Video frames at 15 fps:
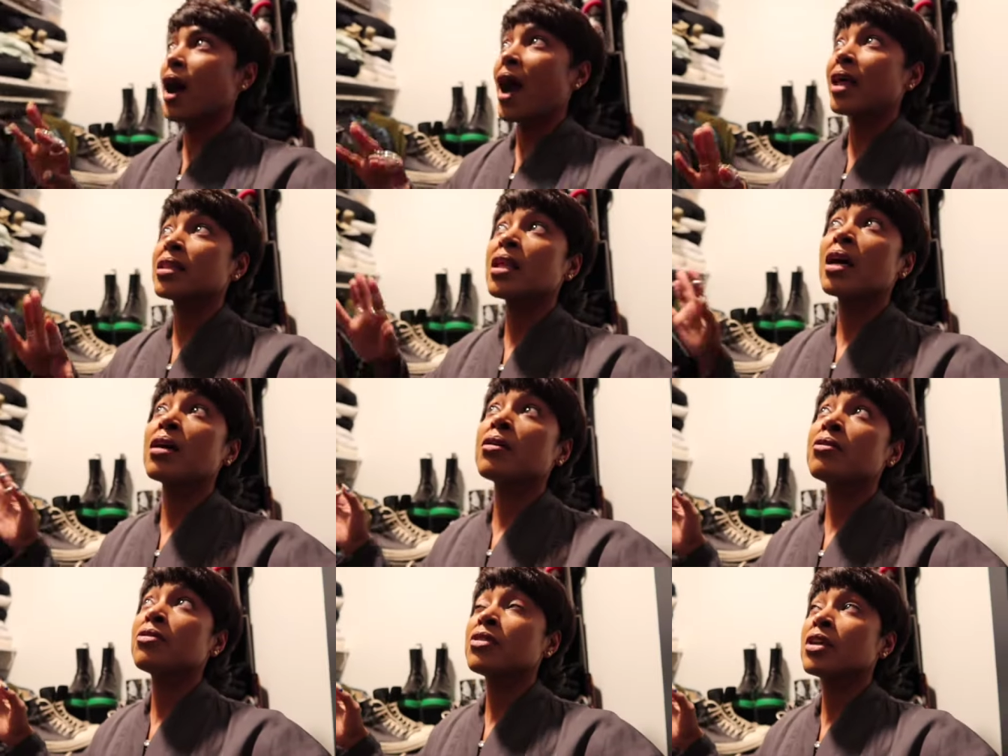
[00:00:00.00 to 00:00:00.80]
I
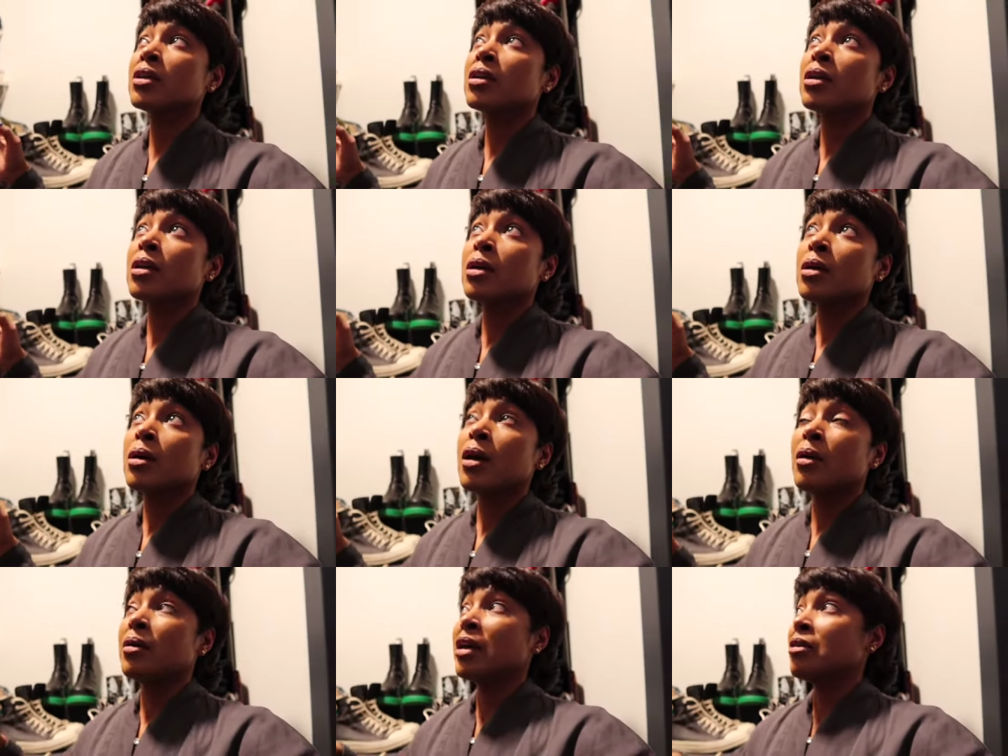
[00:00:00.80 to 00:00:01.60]
love
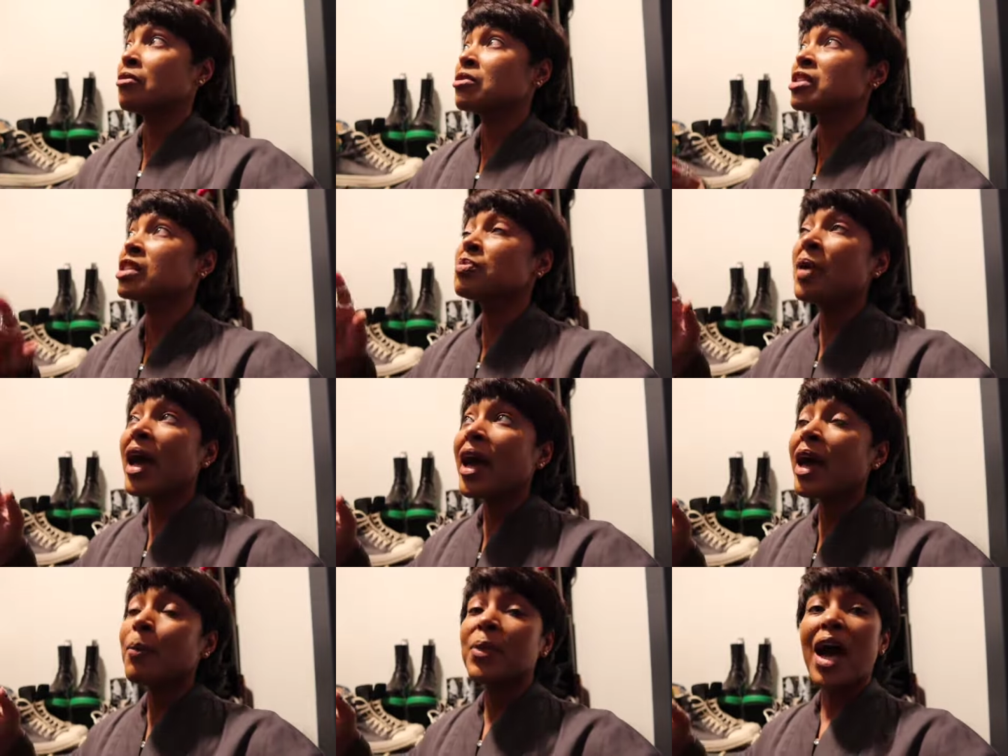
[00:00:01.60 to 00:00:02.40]
and
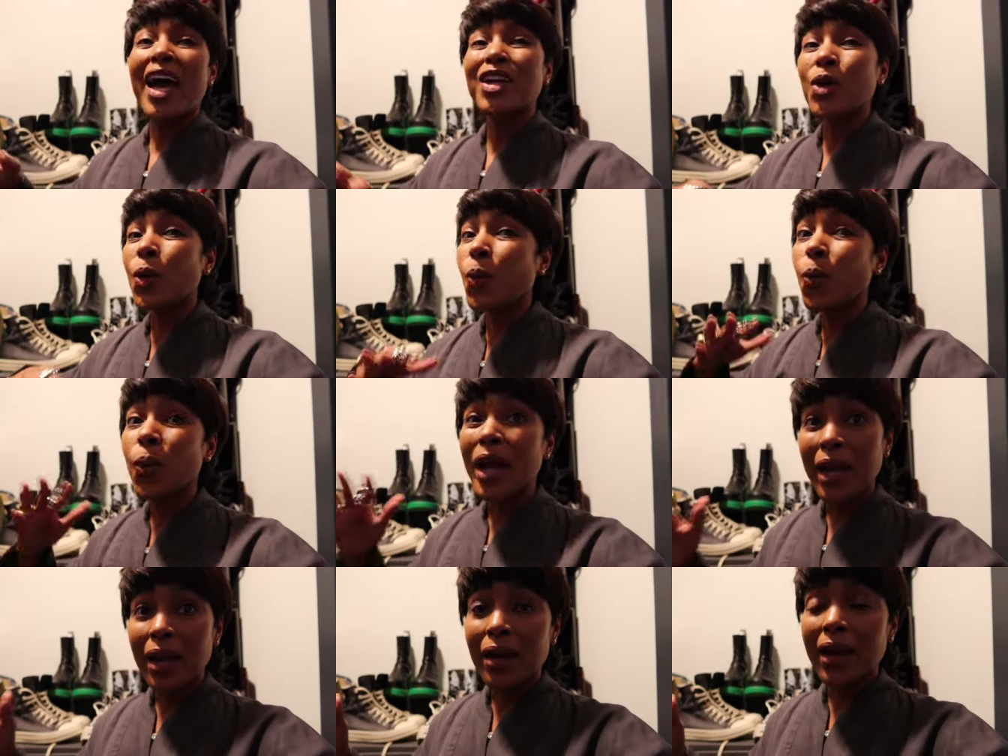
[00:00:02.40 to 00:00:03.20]
respect but I don't
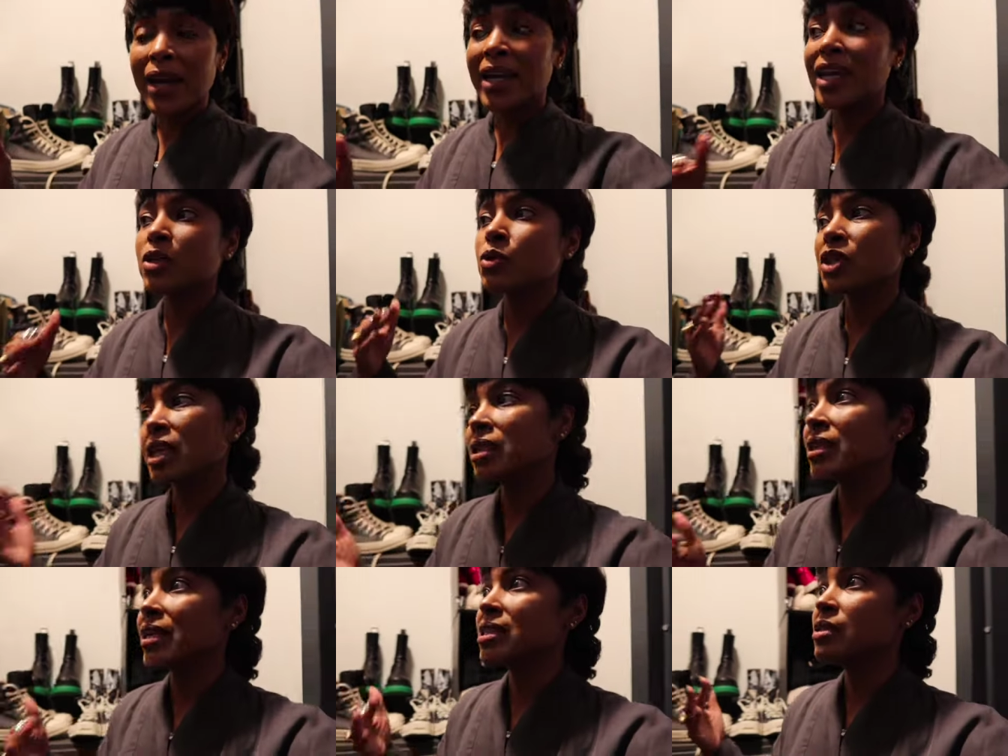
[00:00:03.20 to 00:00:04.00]
wear and I don't
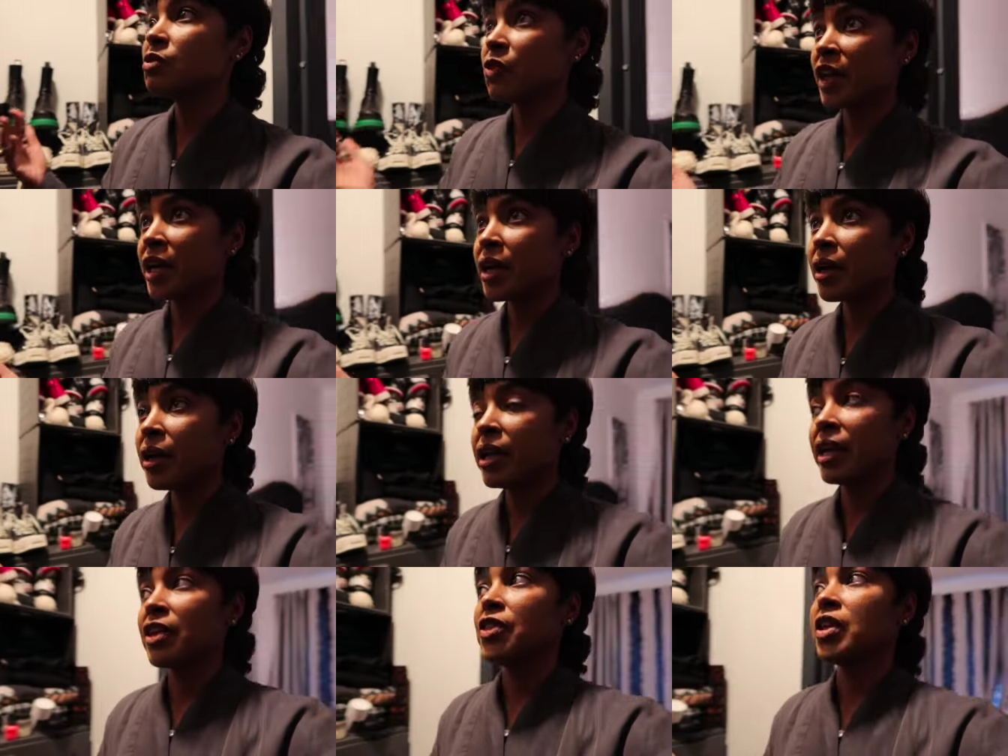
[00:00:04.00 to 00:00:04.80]
think that's fair
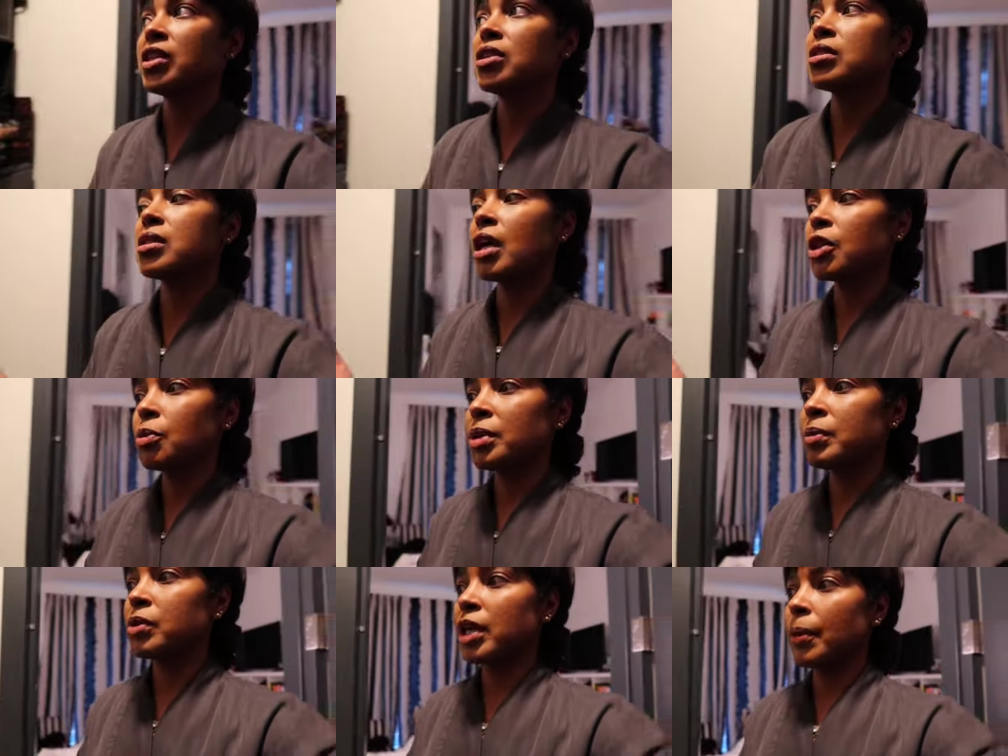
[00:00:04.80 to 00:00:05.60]
and I think there's other
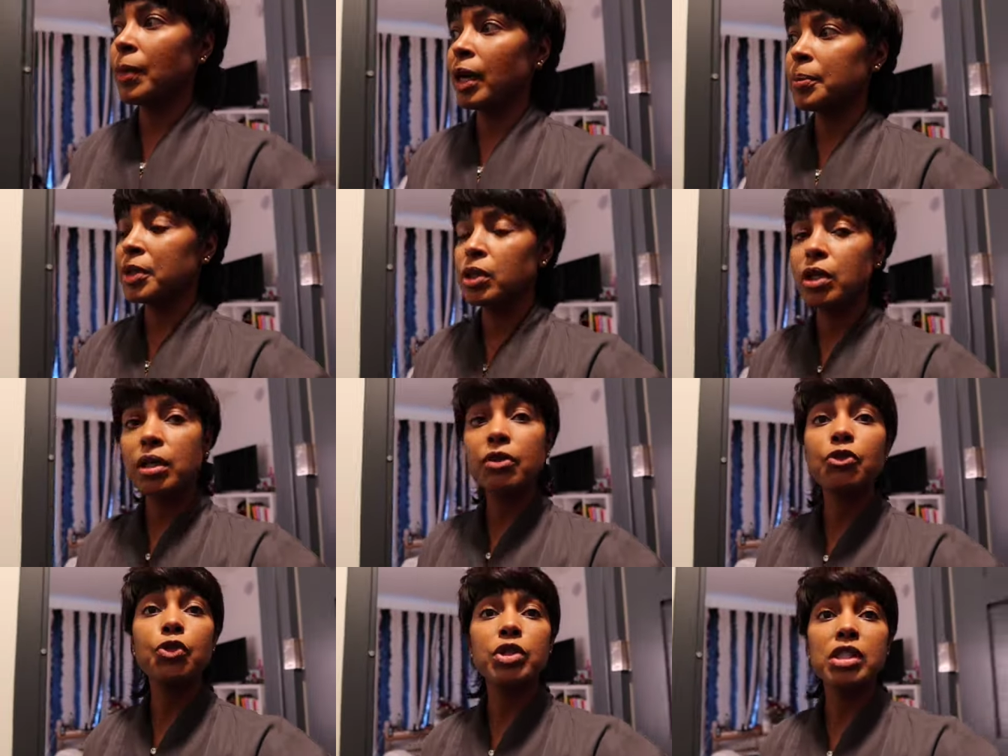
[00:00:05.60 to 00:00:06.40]
people that might be
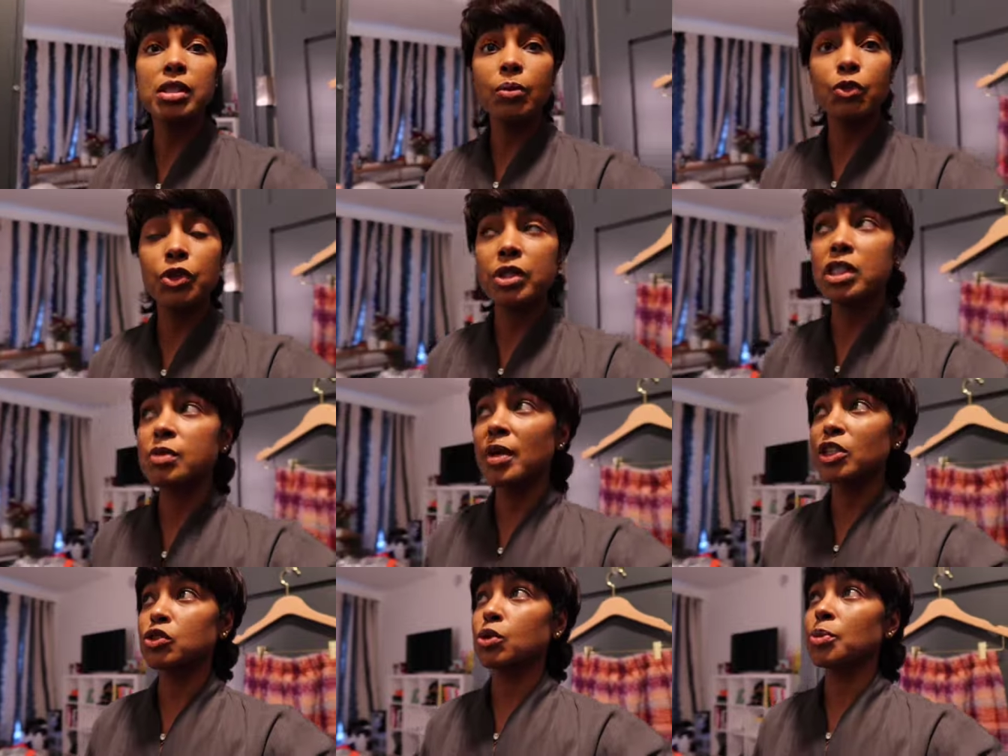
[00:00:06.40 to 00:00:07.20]
looking for some really
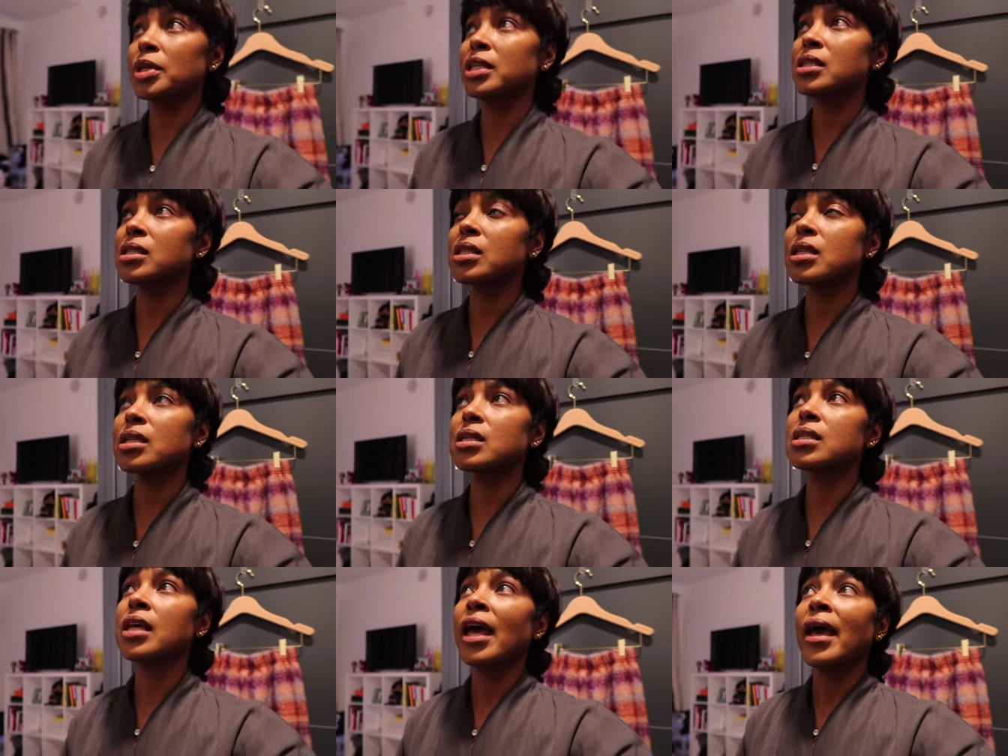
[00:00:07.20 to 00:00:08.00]
special
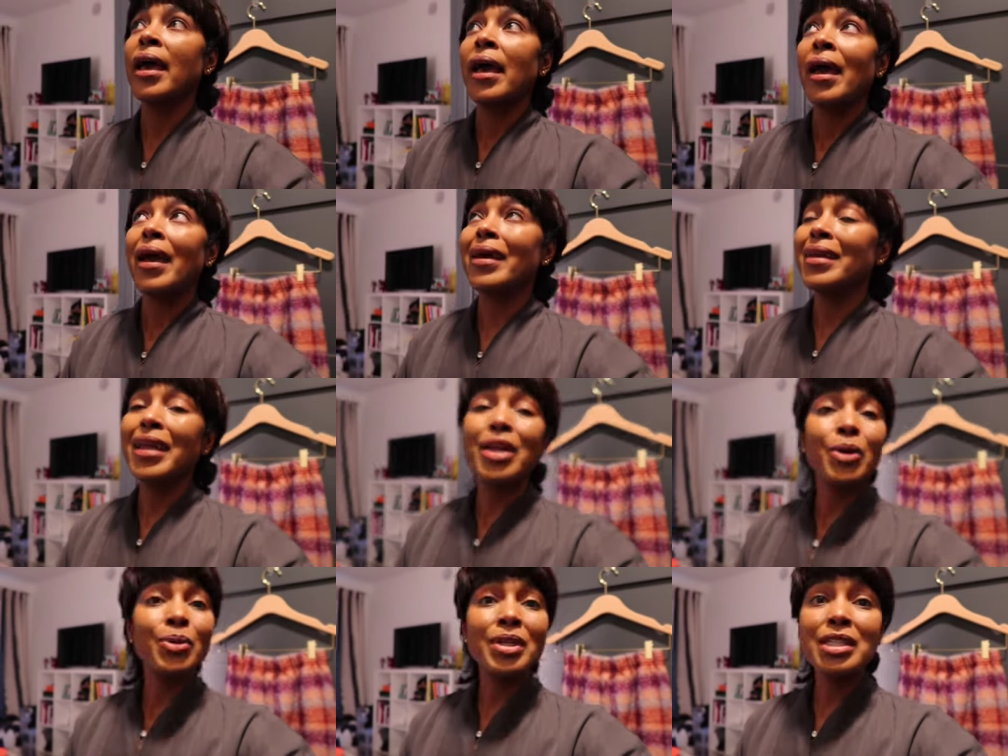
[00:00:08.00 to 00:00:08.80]
pieces and they
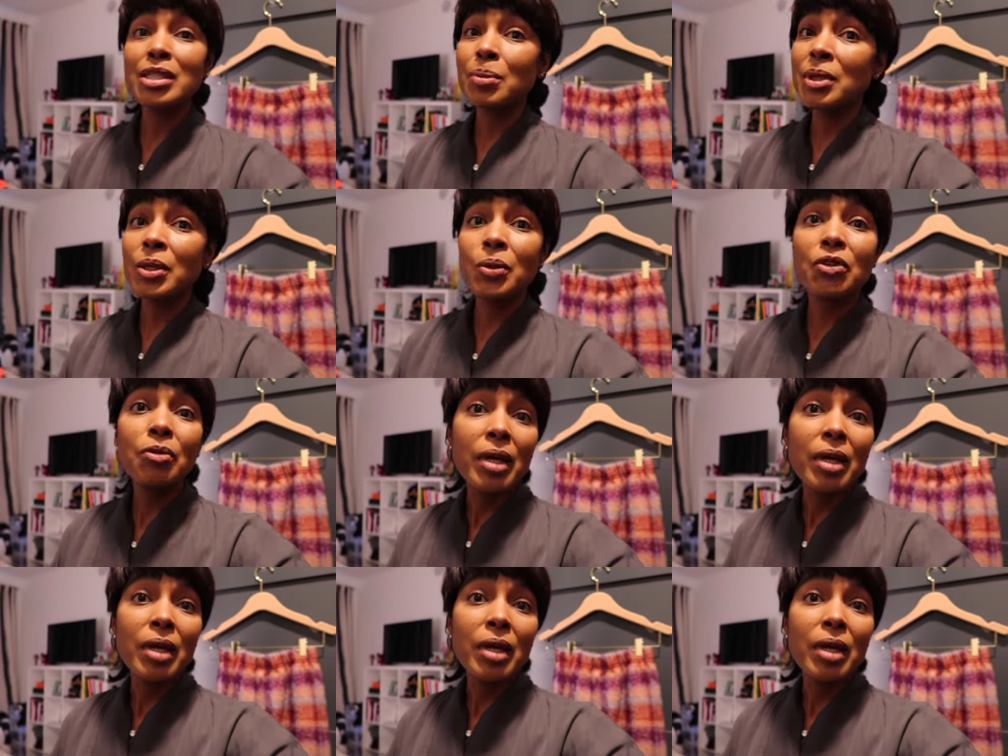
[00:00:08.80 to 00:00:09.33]
don't need to be with